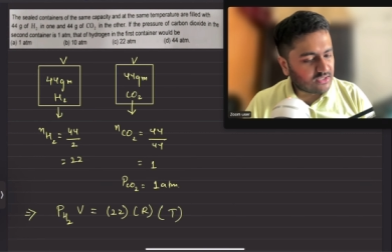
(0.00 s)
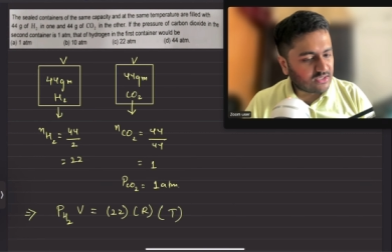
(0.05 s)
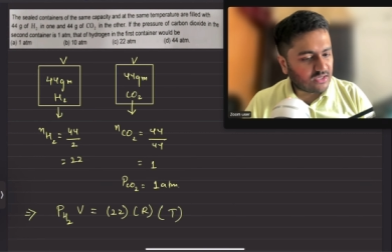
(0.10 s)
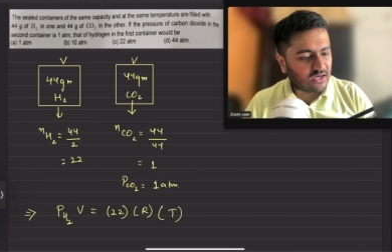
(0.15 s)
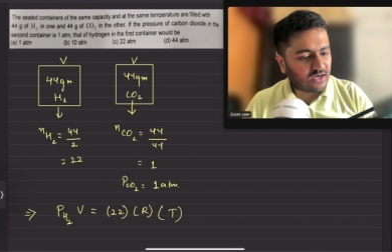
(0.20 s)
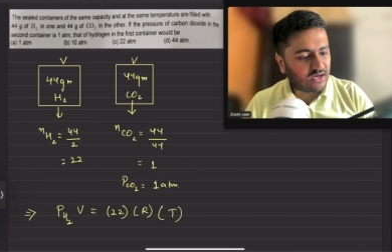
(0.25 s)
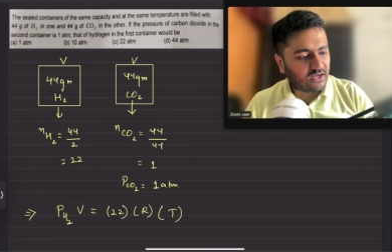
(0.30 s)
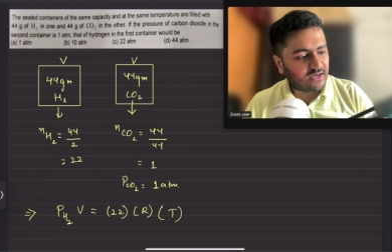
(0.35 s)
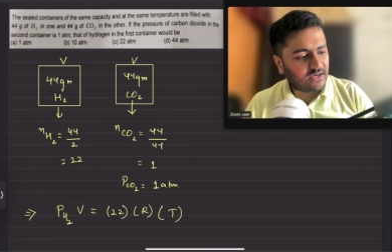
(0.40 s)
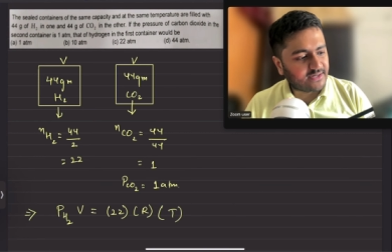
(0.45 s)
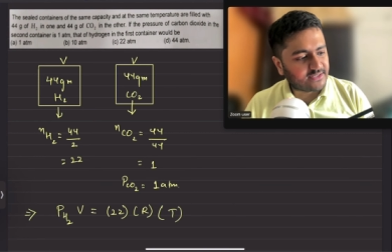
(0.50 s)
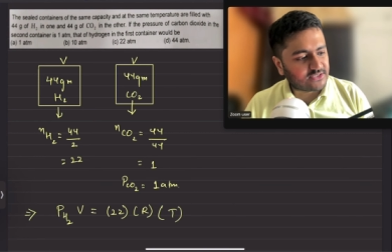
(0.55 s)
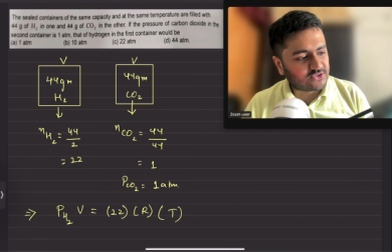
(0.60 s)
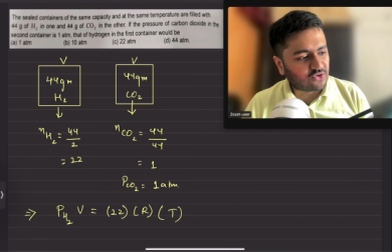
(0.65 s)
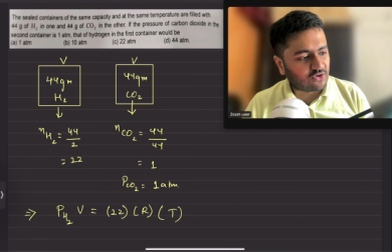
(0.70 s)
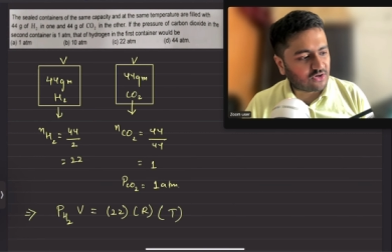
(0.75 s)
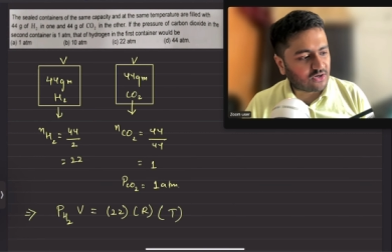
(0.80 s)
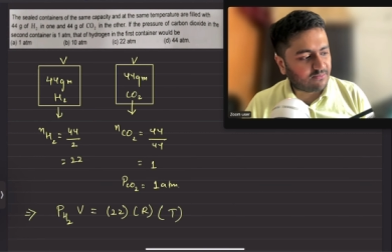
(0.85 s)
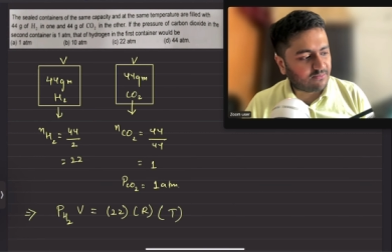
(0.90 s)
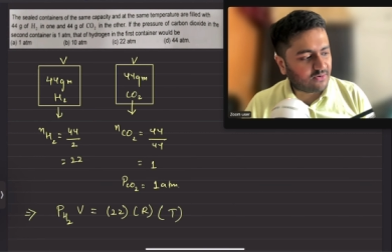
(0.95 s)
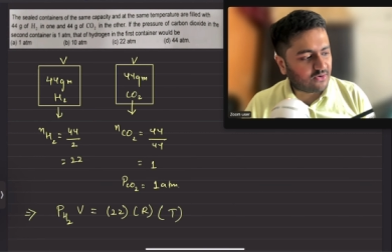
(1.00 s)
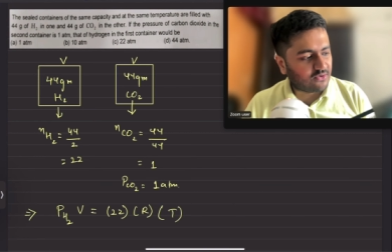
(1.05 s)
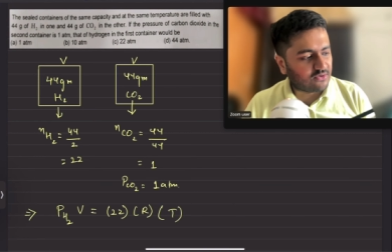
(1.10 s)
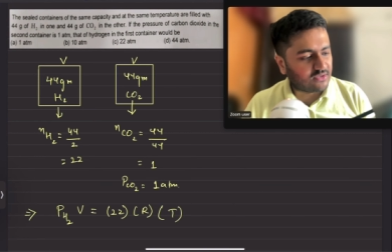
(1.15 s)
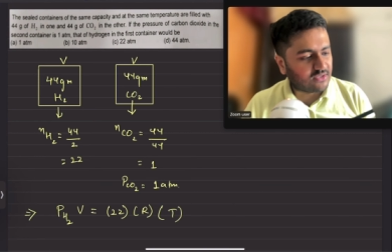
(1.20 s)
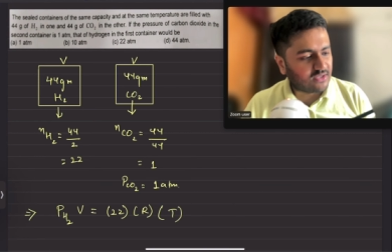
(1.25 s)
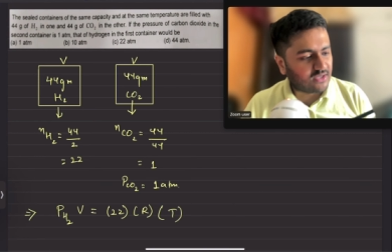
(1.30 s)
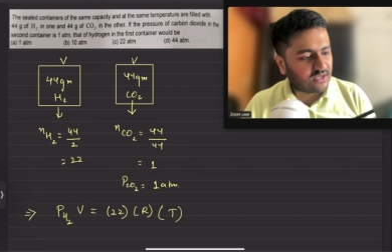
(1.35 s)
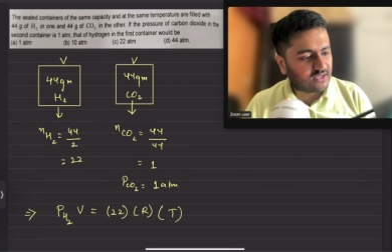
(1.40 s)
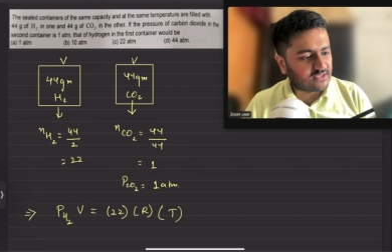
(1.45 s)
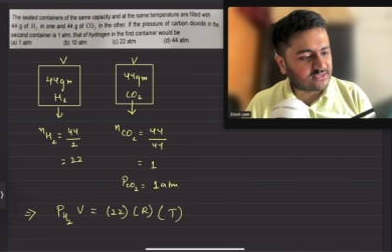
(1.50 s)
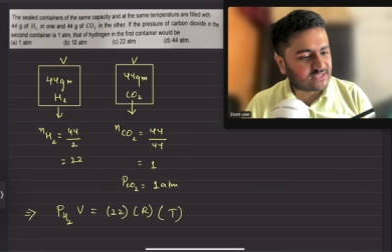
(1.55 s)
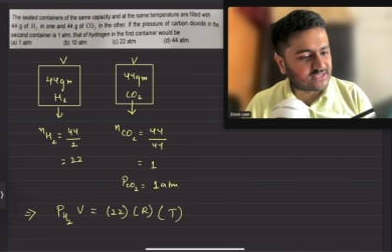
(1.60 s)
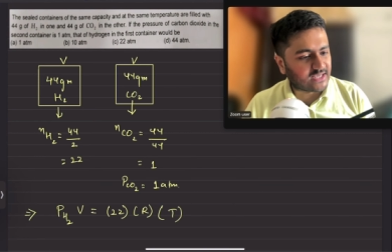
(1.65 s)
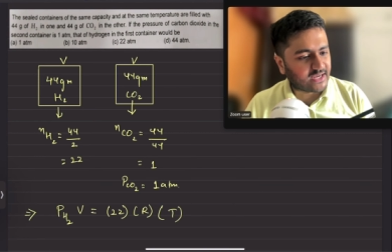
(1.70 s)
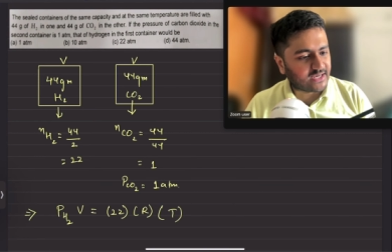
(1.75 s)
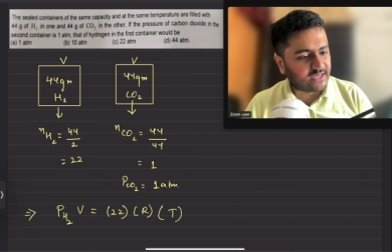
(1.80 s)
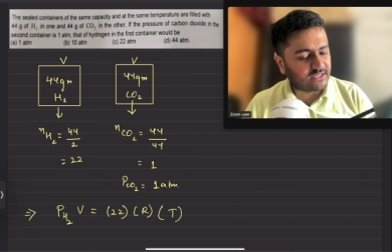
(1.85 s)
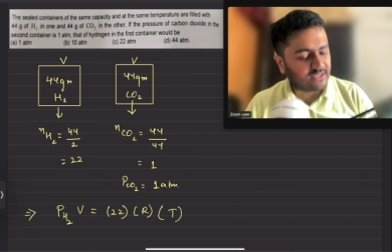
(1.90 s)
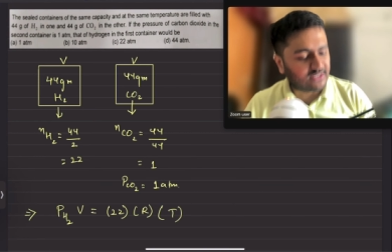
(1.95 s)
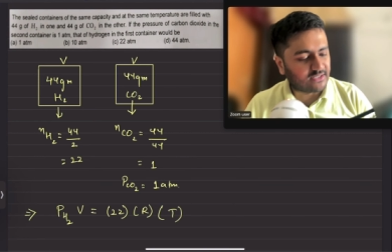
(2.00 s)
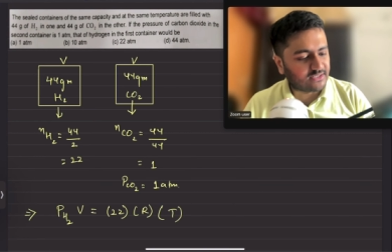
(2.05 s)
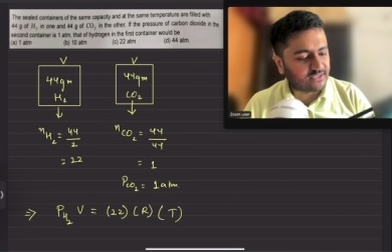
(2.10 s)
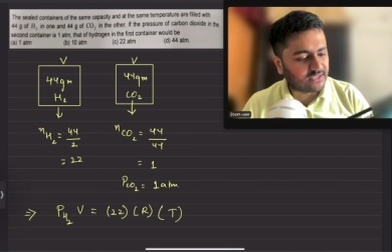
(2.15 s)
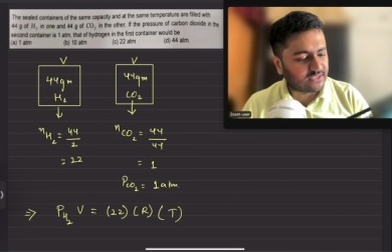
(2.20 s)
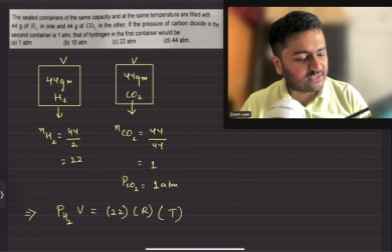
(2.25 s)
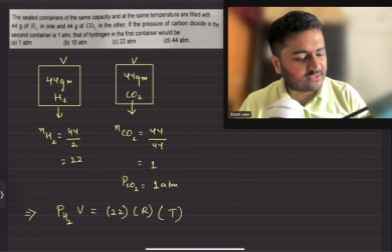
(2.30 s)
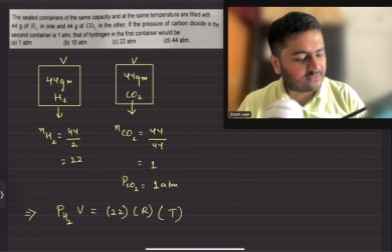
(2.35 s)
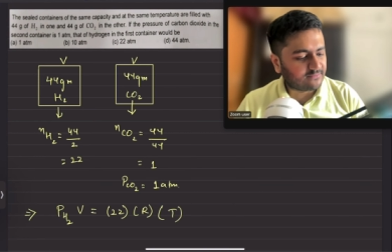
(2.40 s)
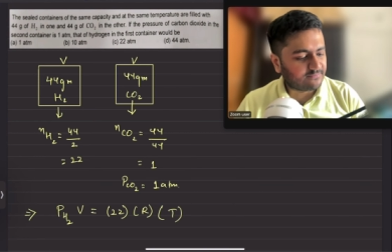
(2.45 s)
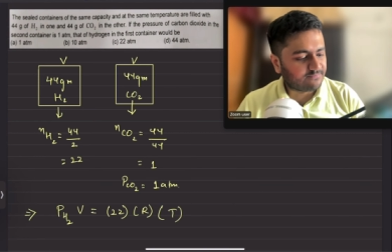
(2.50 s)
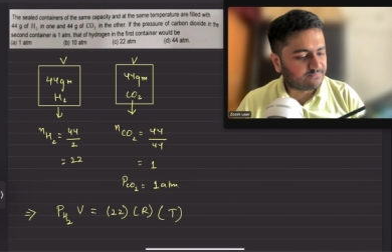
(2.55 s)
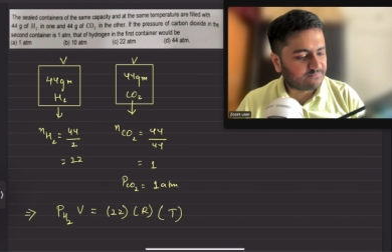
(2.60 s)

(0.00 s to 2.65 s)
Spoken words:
Let's talk about the second container.